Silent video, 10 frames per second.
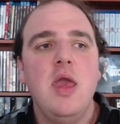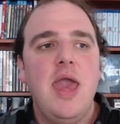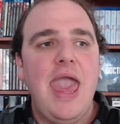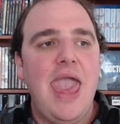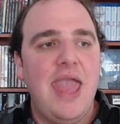
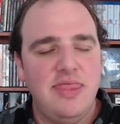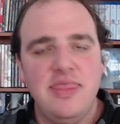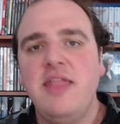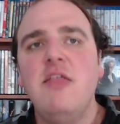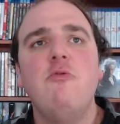And
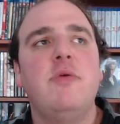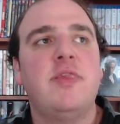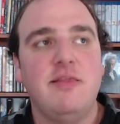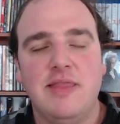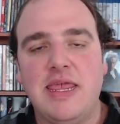then there was a
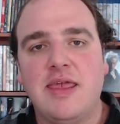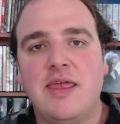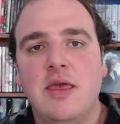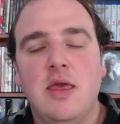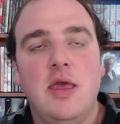
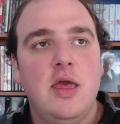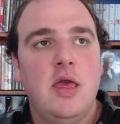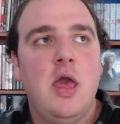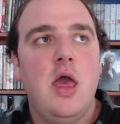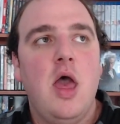leak.
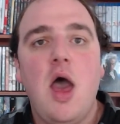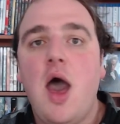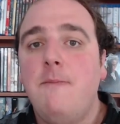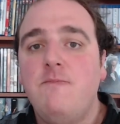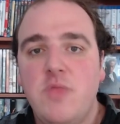
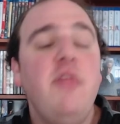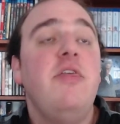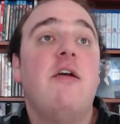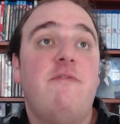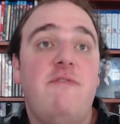Nothing
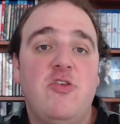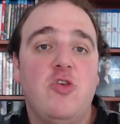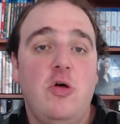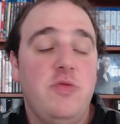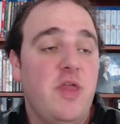
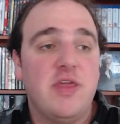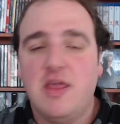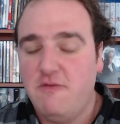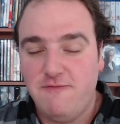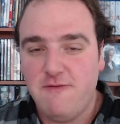official, nothing
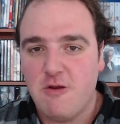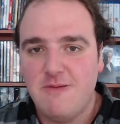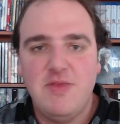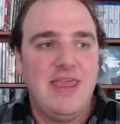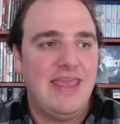
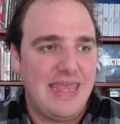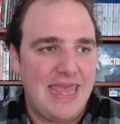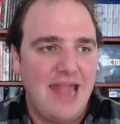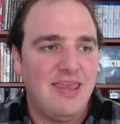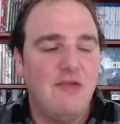confirmed
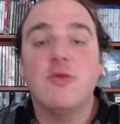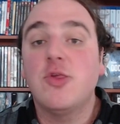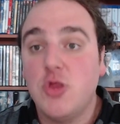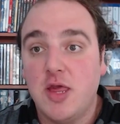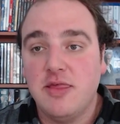yet. It was
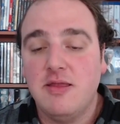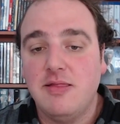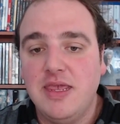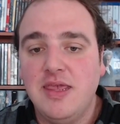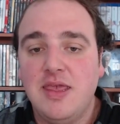just a
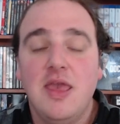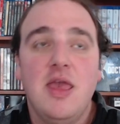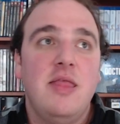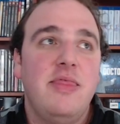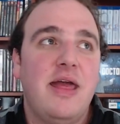leak
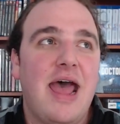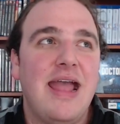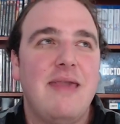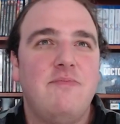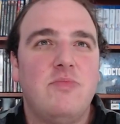that I
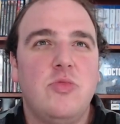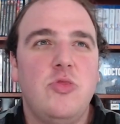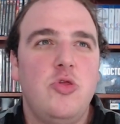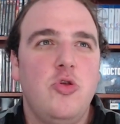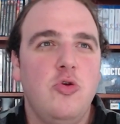am
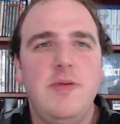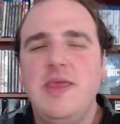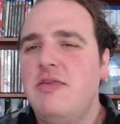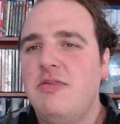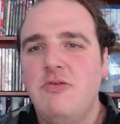
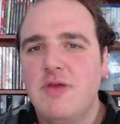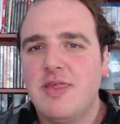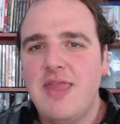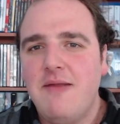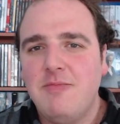dubious to
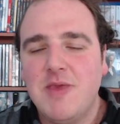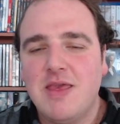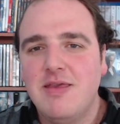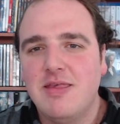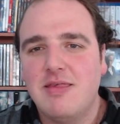accept
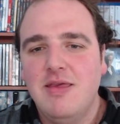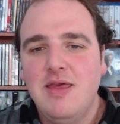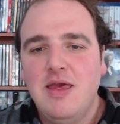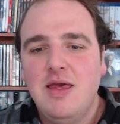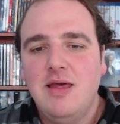because
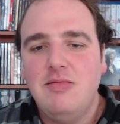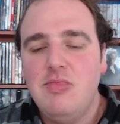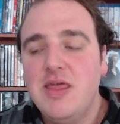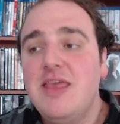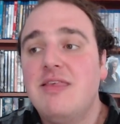
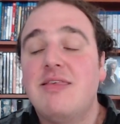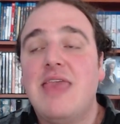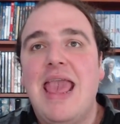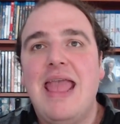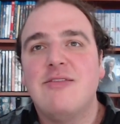leaks
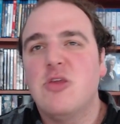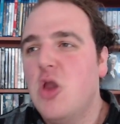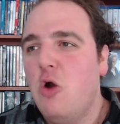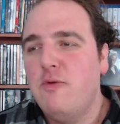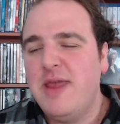can
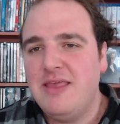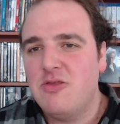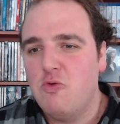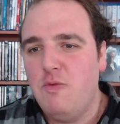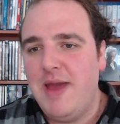go either
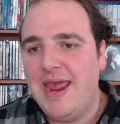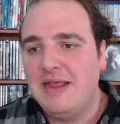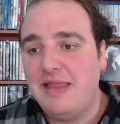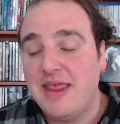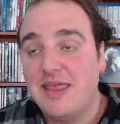way.
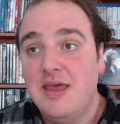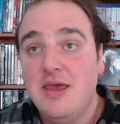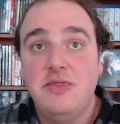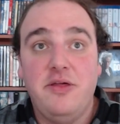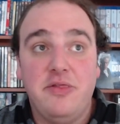Like,
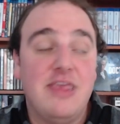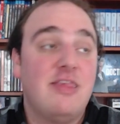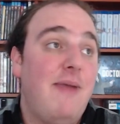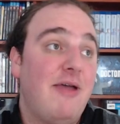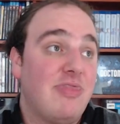the leaks
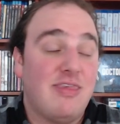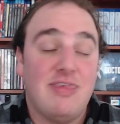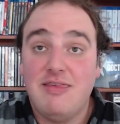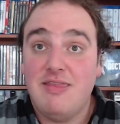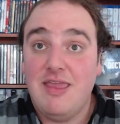about the
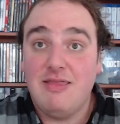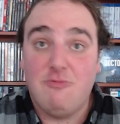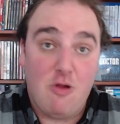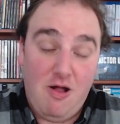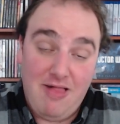60th
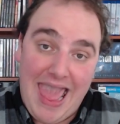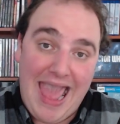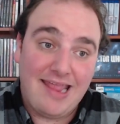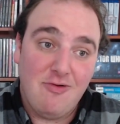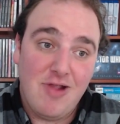were all
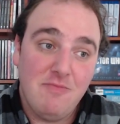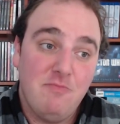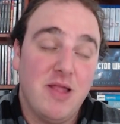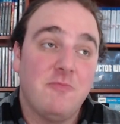accurate, but